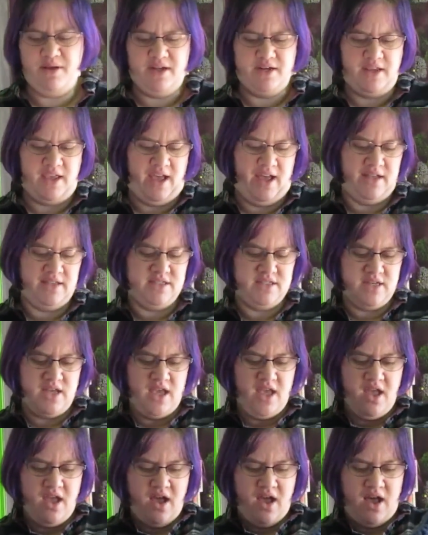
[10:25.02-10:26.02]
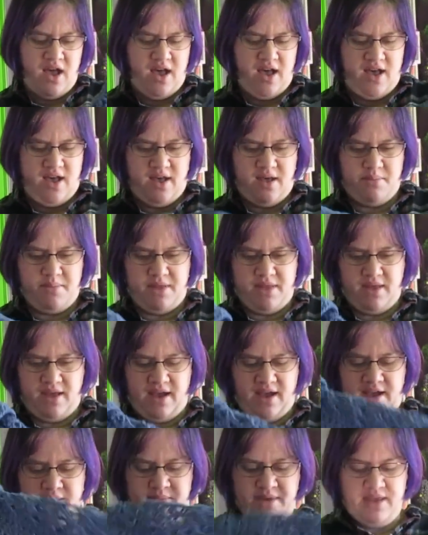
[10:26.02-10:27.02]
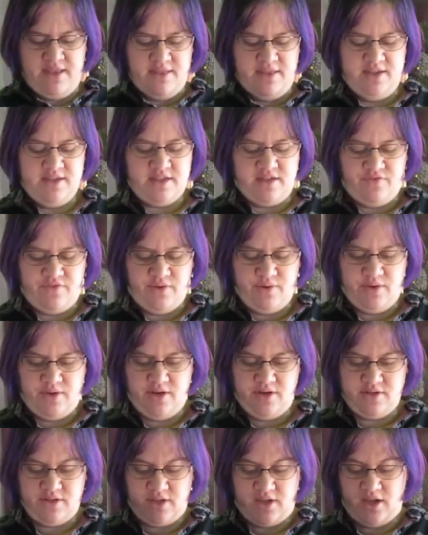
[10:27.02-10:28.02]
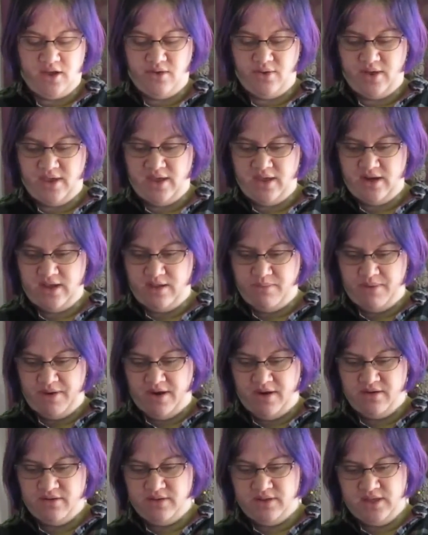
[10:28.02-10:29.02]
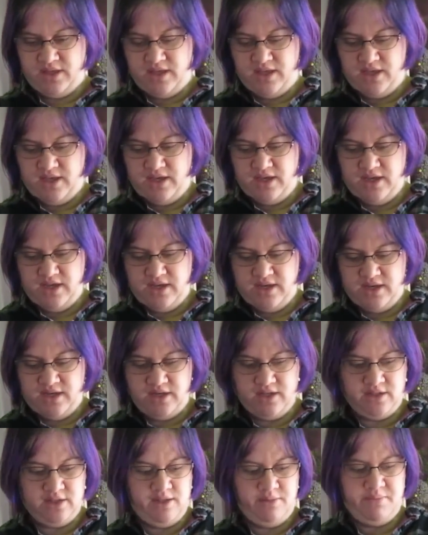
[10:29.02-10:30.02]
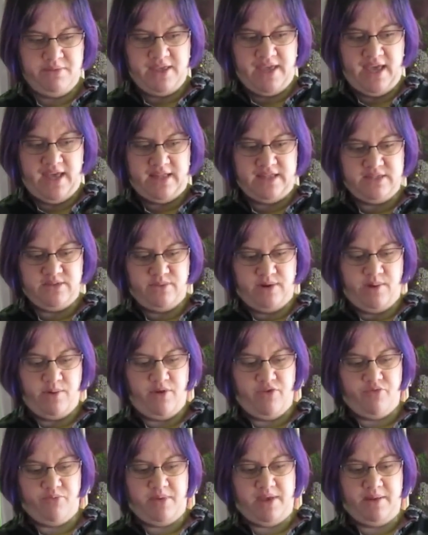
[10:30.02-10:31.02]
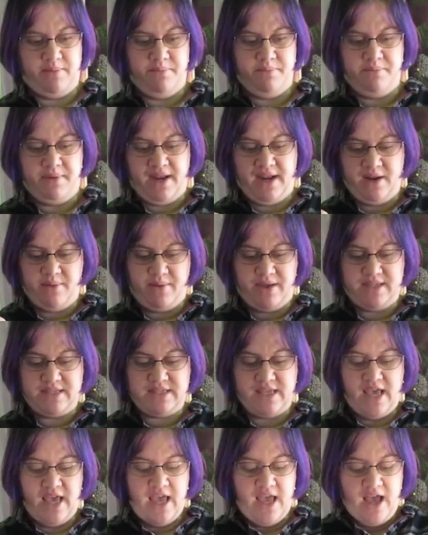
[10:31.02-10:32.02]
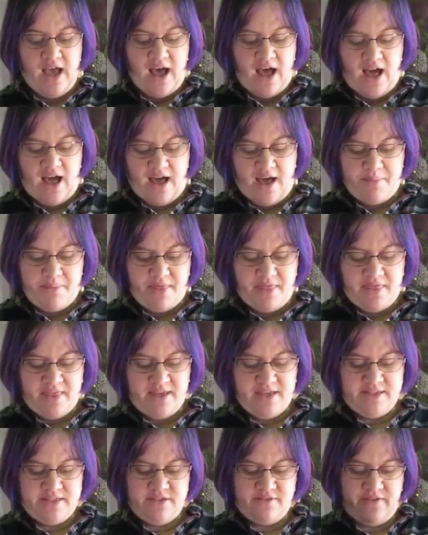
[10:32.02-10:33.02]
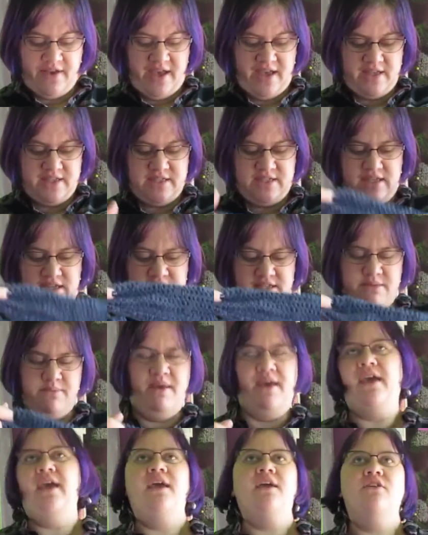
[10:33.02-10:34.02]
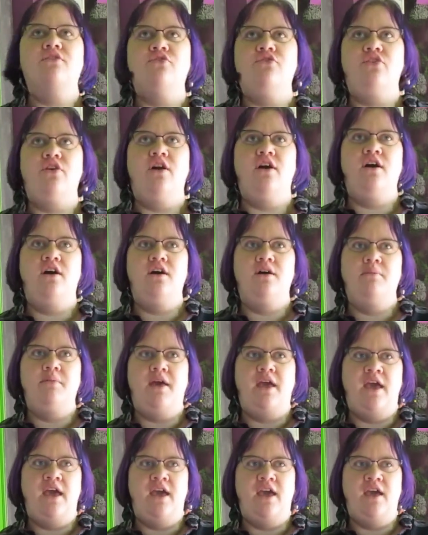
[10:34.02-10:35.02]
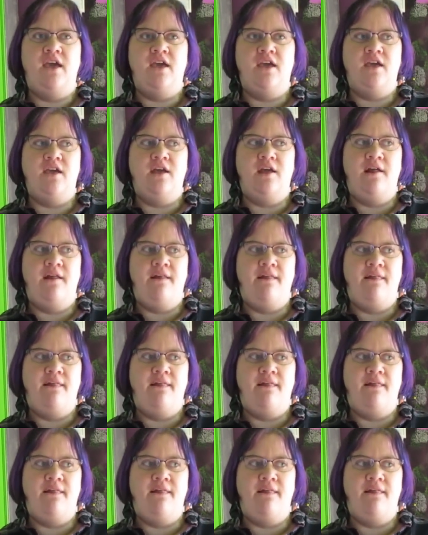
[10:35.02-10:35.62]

podcast. Um, I made this a few years ago, and I apparently didn't clip the ends when I wove them in. But anyways, um, this vest is made from a,